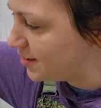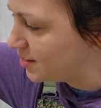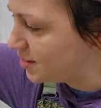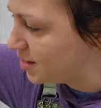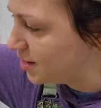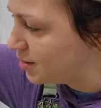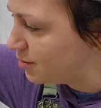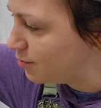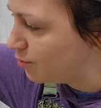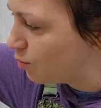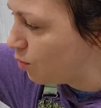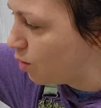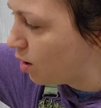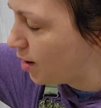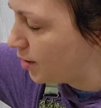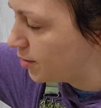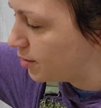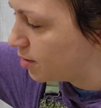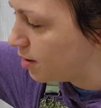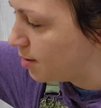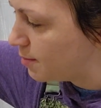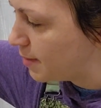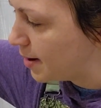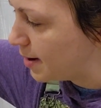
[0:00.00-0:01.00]
ton of water
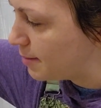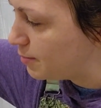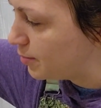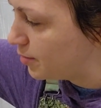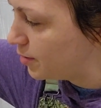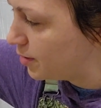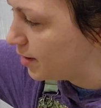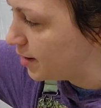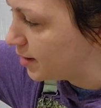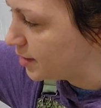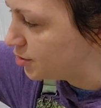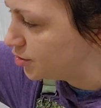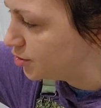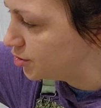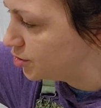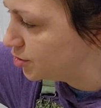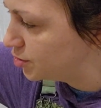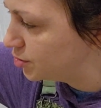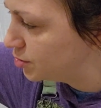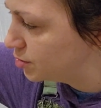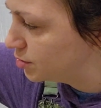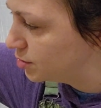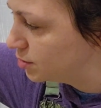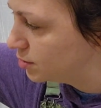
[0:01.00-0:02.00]
on my brush.
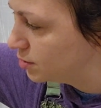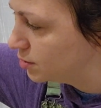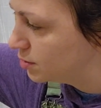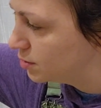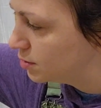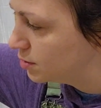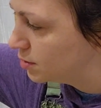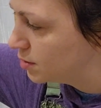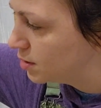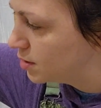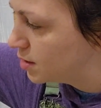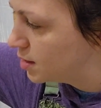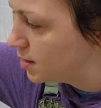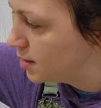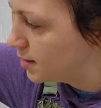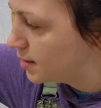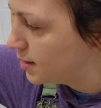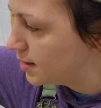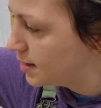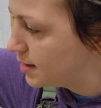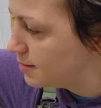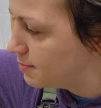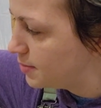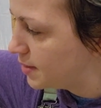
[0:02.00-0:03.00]

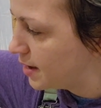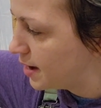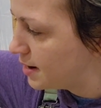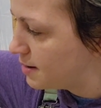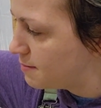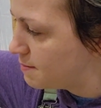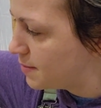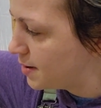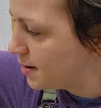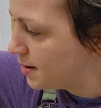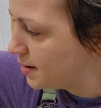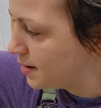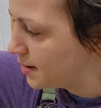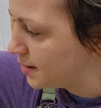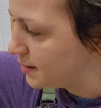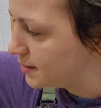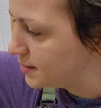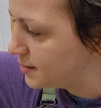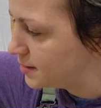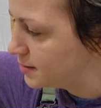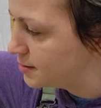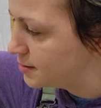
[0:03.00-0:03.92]
Keep that in mind.